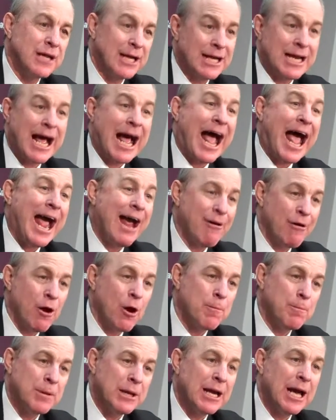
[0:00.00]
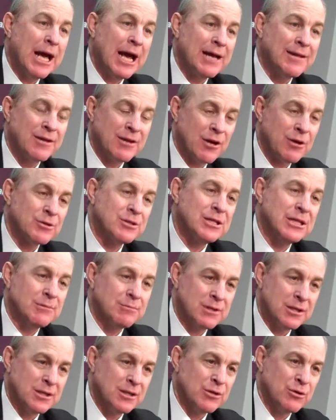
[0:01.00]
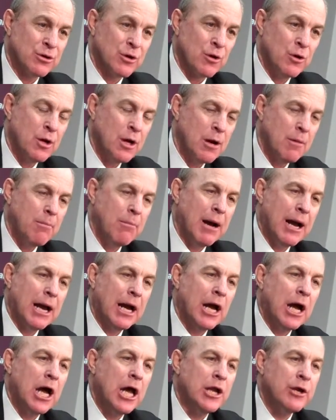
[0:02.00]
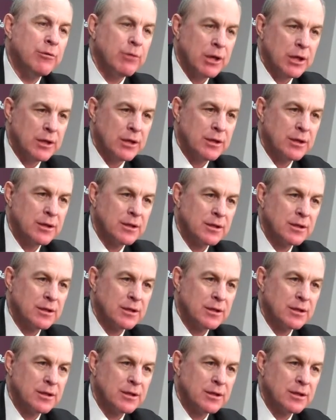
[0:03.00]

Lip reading: They had a higher RPI than our team did a year ago by 100.